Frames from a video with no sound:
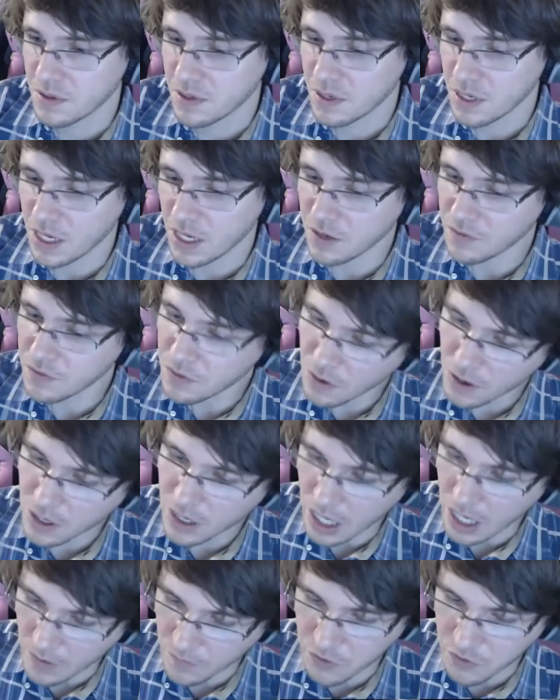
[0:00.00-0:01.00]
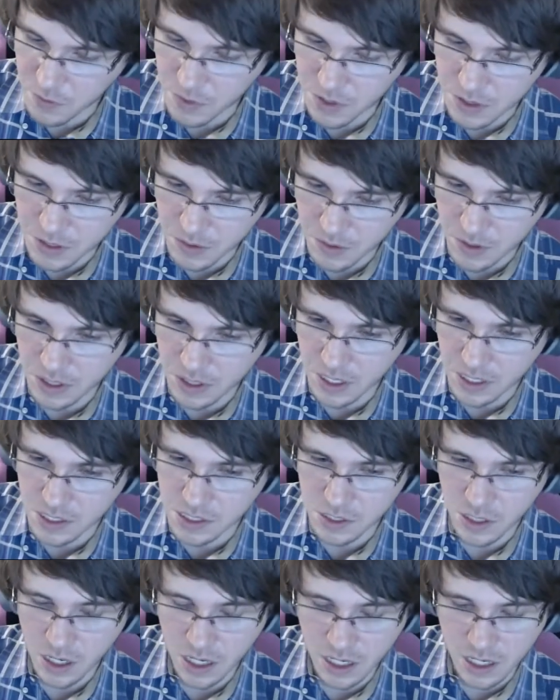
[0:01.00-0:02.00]
And if you are comfortable doing
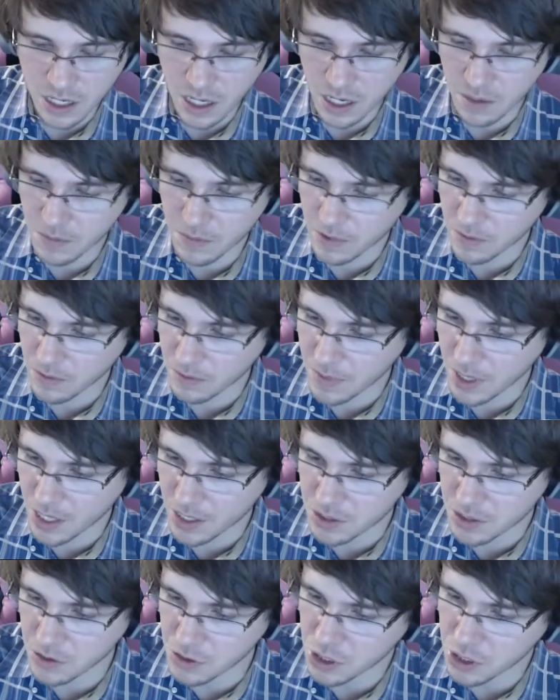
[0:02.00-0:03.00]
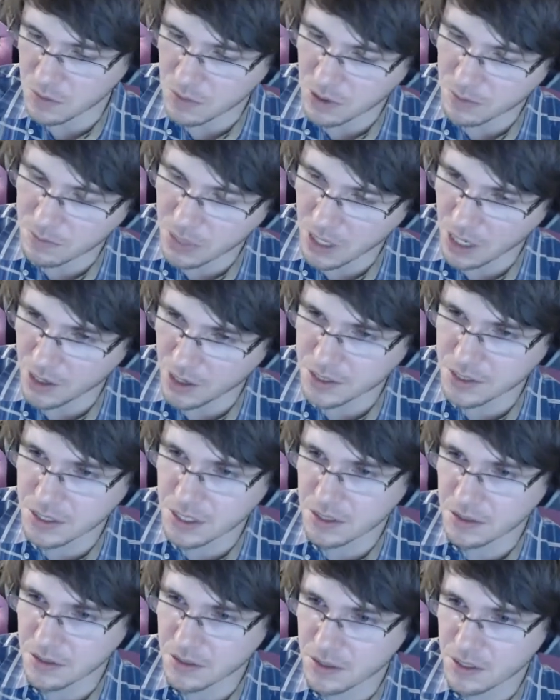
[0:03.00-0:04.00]
this, again, I'm going to remind you, you should be pausing,
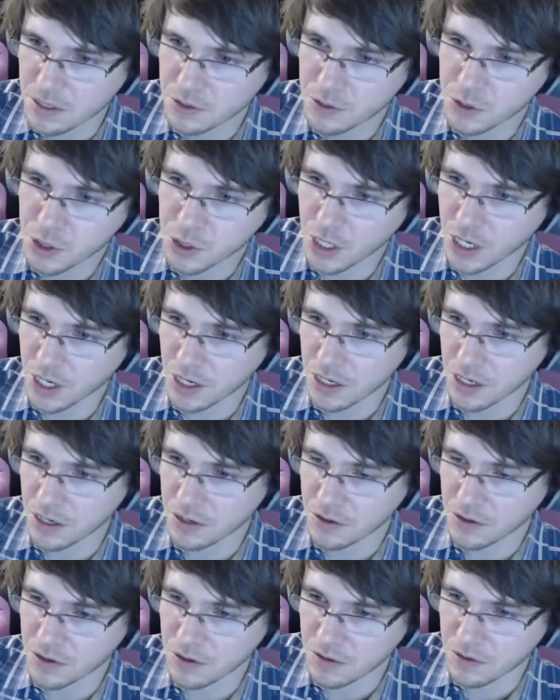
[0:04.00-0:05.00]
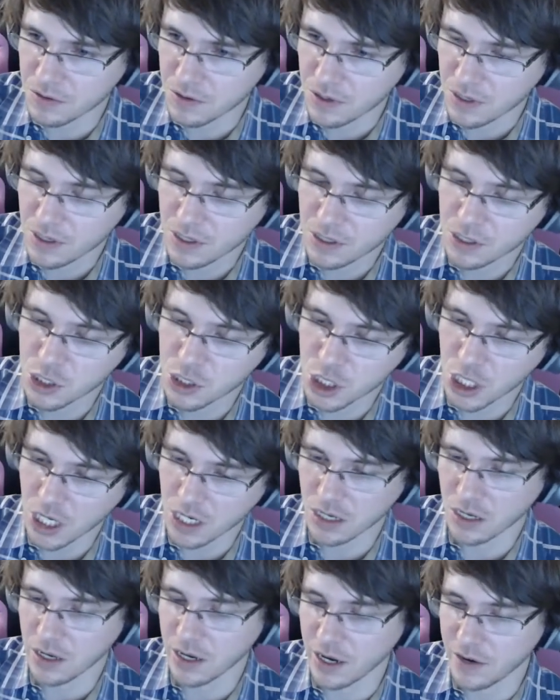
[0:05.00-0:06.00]
trying it on your own,
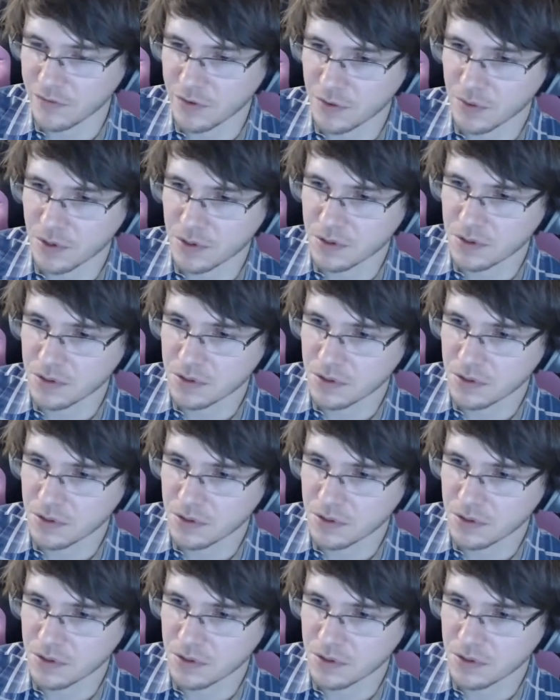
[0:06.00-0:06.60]
checking afterwards.